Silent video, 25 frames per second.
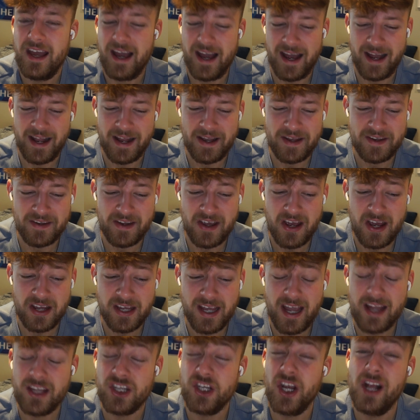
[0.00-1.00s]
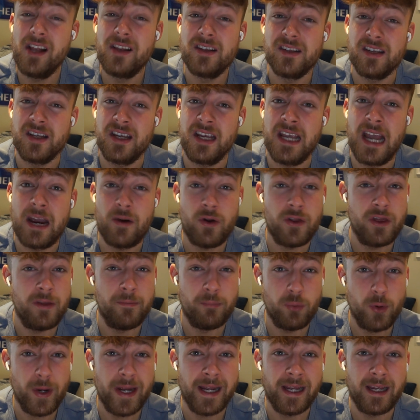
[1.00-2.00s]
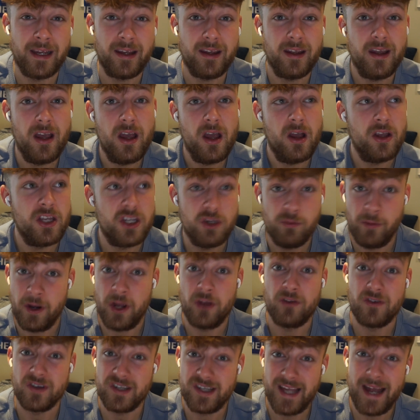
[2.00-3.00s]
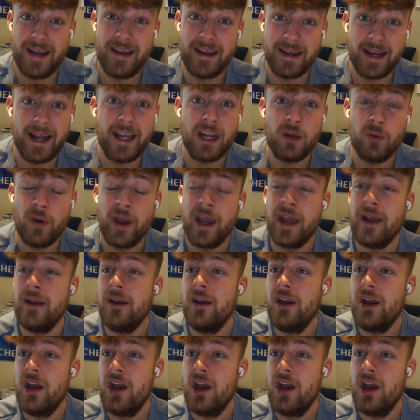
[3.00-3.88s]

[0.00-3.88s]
And yeah, Chelsea are on the brink, to my understanding anyway,